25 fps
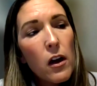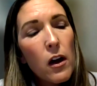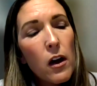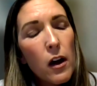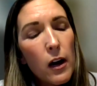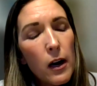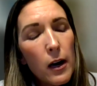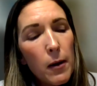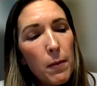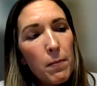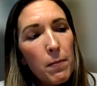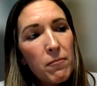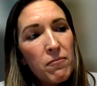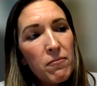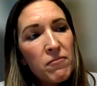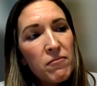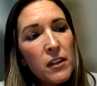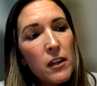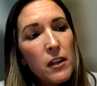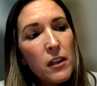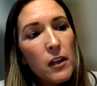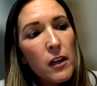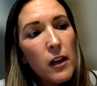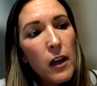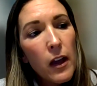
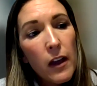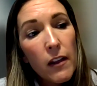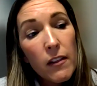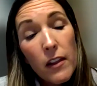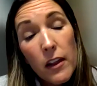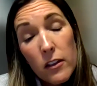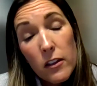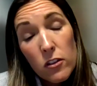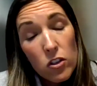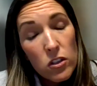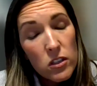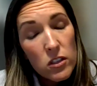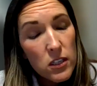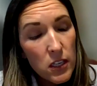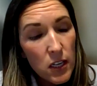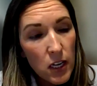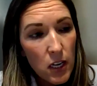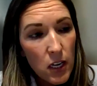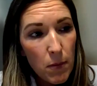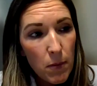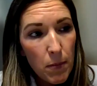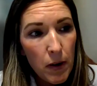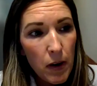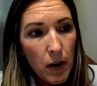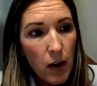And then just to
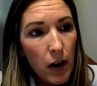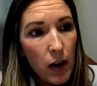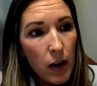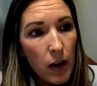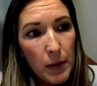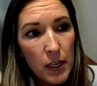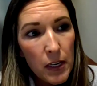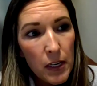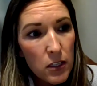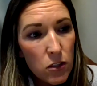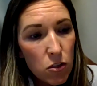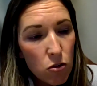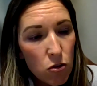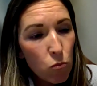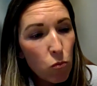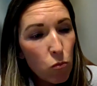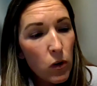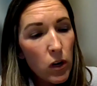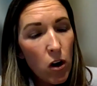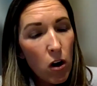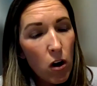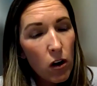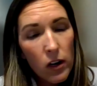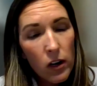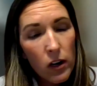keep an eye, because
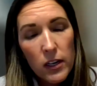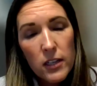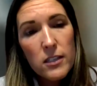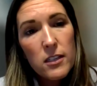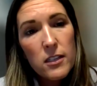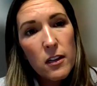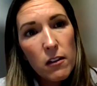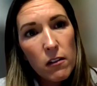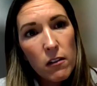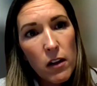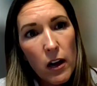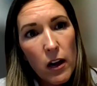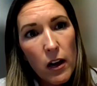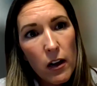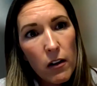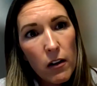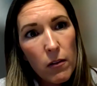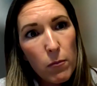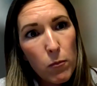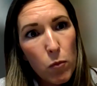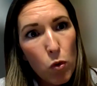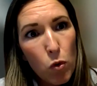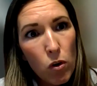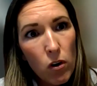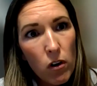we are going to see a lot
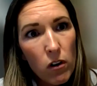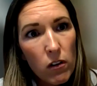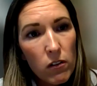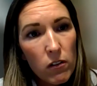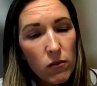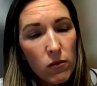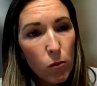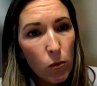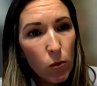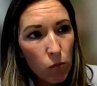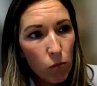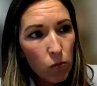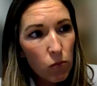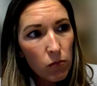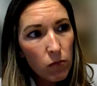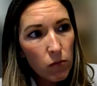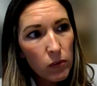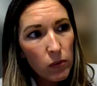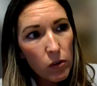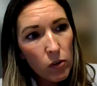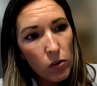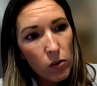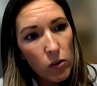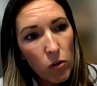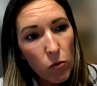more,
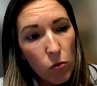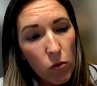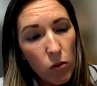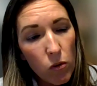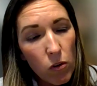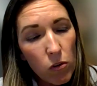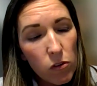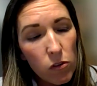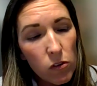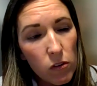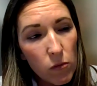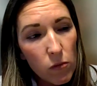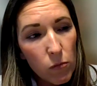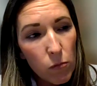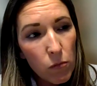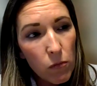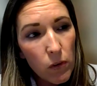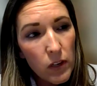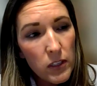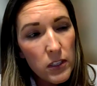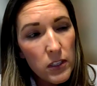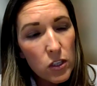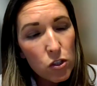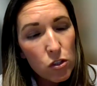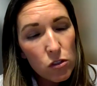
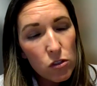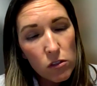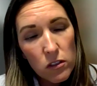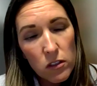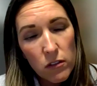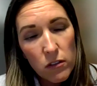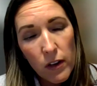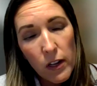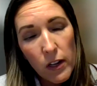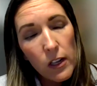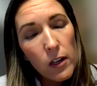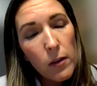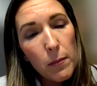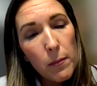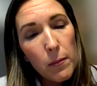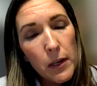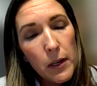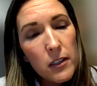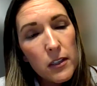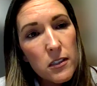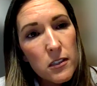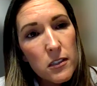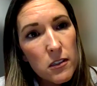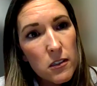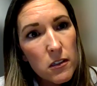additional
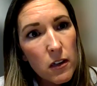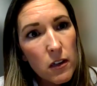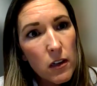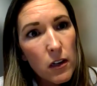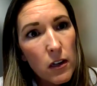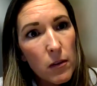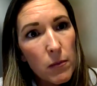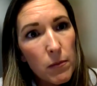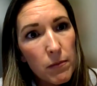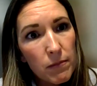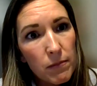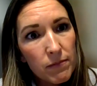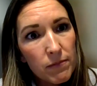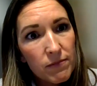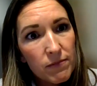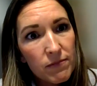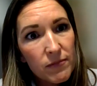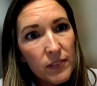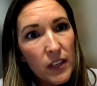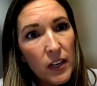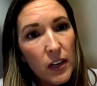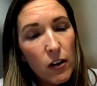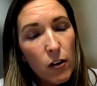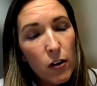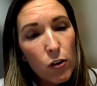developments
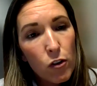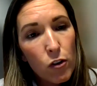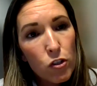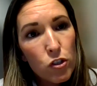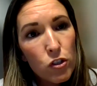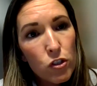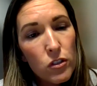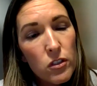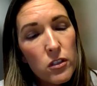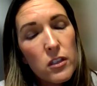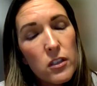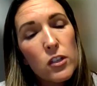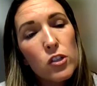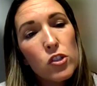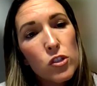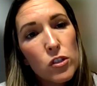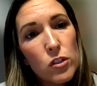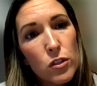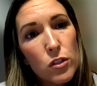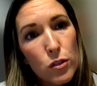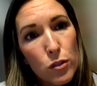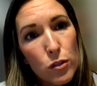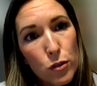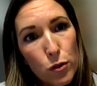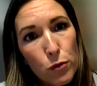in other
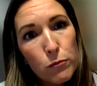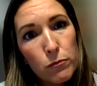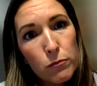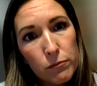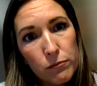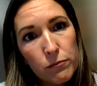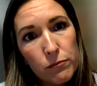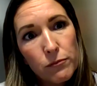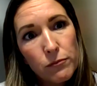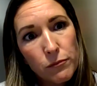jurisdictions too.